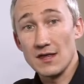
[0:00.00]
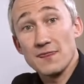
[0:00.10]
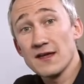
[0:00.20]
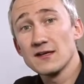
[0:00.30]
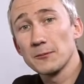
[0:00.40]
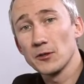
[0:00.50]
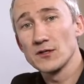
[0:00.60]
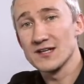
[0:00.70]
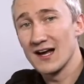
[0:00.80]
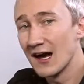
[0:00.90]
It then
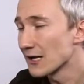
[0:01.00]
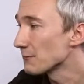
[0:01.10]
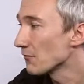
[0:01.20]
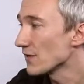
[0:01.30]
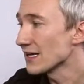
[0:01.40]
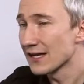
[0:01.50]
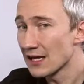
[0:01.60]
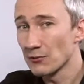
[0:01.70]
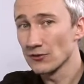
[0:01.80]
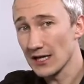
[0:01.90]
deploys a Hyper-V
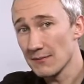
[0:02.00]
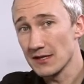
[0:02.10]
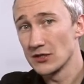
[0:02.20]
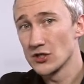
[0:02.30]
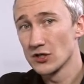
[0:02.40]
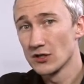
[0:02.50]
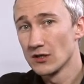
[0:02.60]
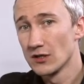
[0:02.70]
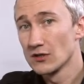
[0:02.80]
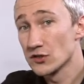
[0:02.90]
enabled image
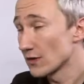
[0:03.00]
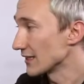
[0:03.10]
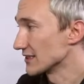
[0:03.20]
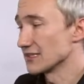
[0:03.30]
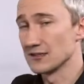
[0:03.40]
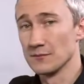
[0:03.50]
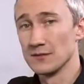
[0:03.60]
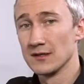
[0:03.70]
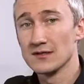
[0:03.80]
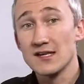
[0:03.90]
to that system,
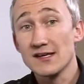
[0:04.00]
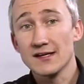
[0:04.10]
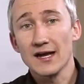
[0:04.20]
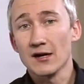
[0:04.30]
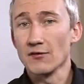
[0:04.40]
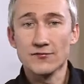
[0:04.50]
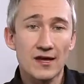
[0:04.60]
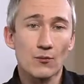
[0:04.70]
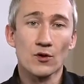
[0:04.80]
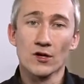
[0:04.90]
taking care of
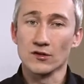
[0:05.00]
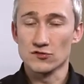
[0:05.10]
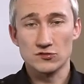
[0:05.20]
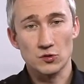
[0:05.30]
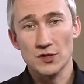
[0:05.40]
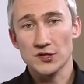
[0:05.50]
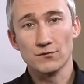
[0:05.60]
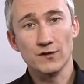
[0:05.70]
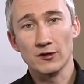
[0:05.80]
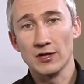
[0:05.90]
network and storage
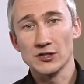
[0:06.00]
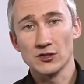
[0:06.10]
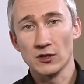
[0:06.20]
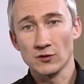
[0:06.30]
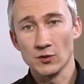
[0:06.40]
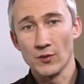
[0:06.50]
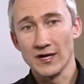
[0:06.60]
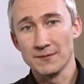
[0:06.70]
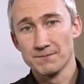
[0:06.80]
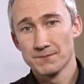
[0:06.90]
configuration along the
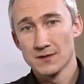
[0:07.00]
way.